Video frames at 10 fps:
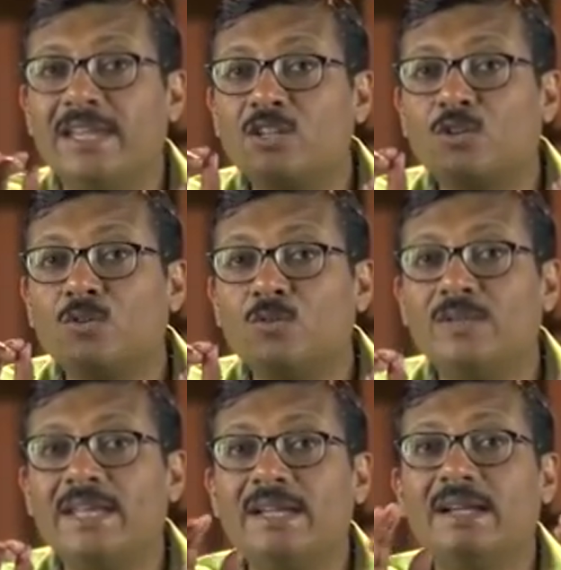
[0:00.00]

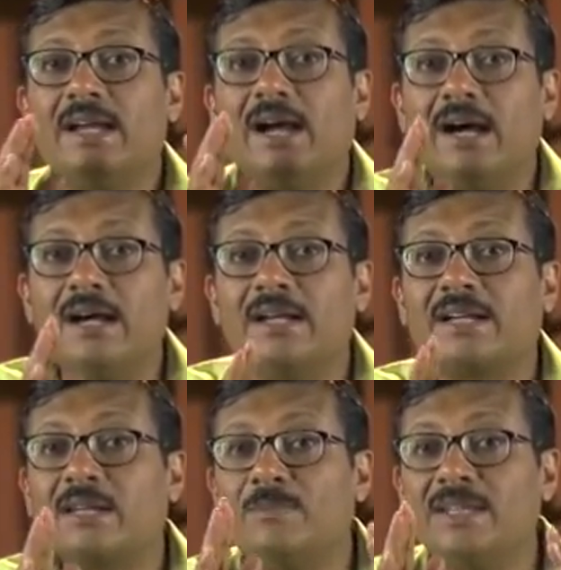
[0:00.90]
including a
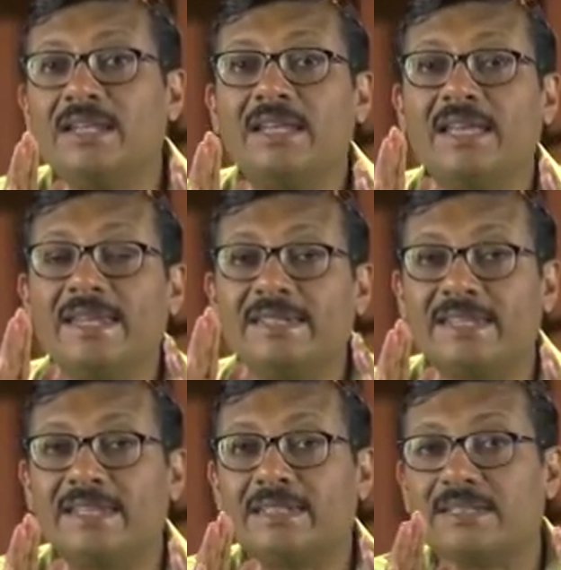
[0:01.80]
criminal
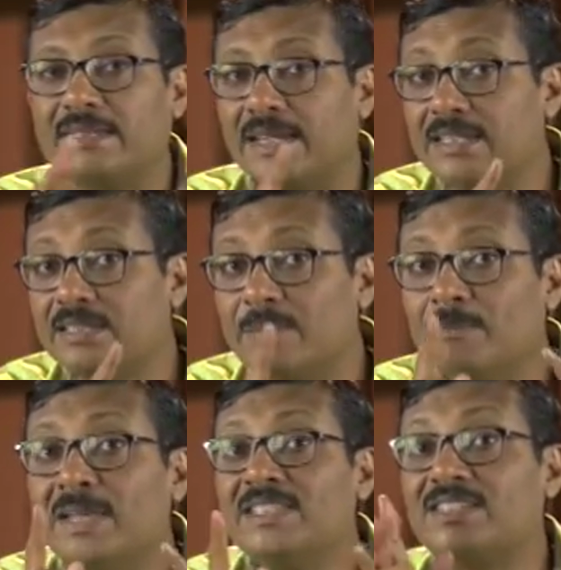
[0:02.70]
intent, that is
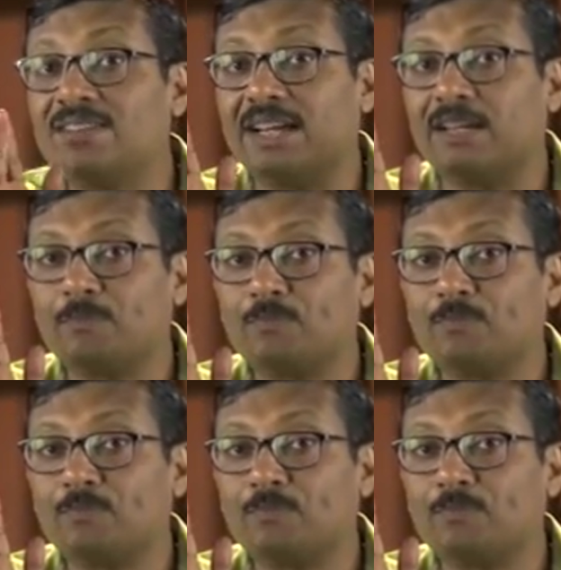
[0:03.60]
mens rea,